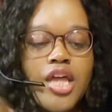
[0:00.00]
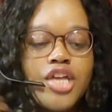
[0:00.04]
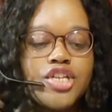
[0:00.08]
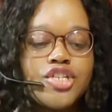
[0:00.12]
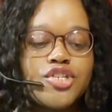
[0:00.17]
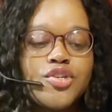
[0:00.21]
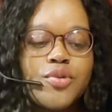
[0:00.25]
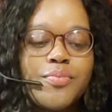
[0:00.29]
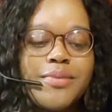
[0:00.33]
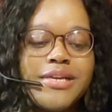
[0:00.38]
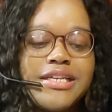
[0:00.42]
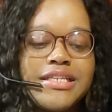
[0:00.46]

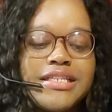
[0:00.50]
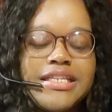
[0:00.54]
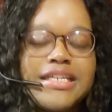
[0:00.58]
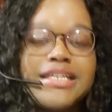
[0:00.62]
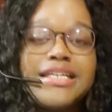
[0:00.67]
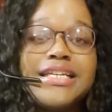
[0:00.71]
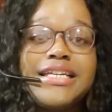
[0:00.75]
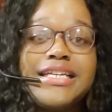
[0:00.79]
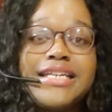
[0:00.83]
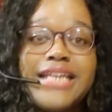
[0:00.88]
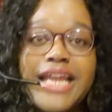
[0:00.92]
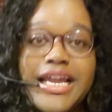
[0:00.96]
So
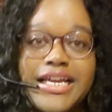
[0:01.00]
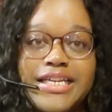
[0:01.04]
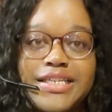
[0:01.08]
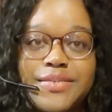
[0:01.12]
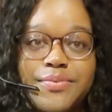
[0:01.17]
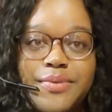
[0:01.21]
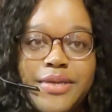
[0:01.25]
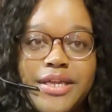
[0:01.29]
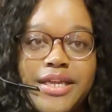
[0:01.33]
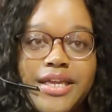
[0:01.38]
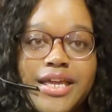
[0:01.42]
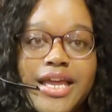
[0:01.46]
basically,
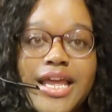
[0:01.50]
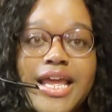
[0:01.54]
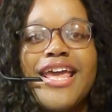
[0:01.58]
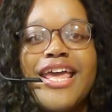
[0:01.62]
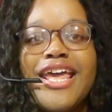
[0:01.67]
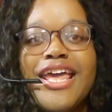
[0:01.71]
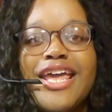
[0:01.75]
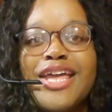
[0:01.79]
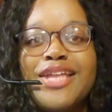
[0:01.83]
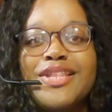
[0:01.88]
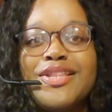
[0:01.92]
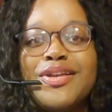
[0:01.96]
next week,
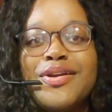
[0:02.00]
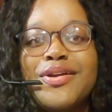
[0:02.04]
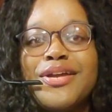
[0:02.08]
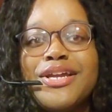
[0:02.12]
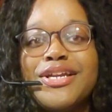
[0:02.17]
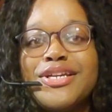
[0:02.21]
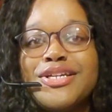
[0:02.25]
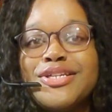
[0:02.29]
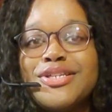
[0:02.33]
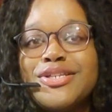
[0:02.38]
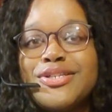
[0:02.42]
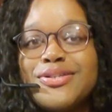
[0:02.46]
and they're
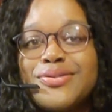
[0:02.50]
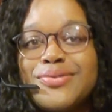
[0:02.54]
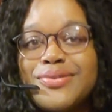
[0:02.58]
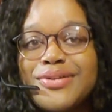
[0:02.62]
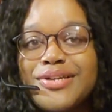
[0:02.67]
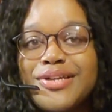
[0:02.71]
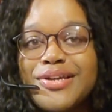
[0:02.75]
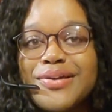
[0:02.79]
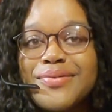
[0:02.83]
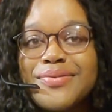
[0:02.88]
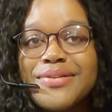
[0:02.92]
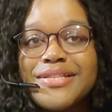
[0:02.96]
in the
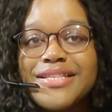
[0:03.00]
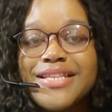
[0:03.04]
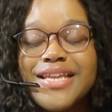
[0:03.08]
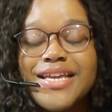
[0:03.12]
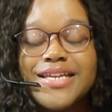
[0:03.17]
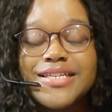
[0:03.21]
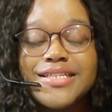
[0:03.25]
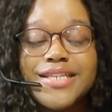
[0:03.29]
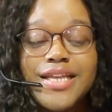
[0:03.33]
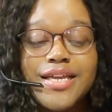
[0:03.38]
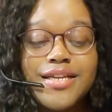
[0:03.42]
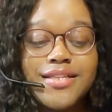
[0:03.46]
studio and
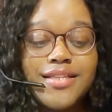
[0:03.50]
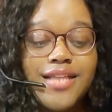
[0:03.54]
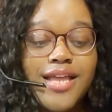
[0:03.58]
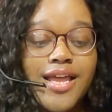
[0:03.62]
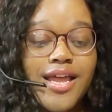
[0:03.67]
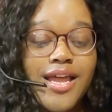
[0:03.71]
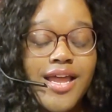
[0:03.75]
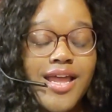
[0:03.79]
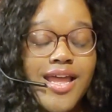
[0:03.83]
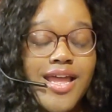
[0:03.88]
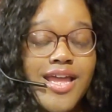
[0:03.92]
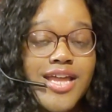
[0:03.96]
things like
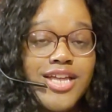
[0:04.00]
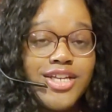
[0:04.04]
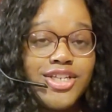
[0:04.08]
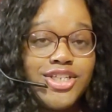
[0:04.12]
that.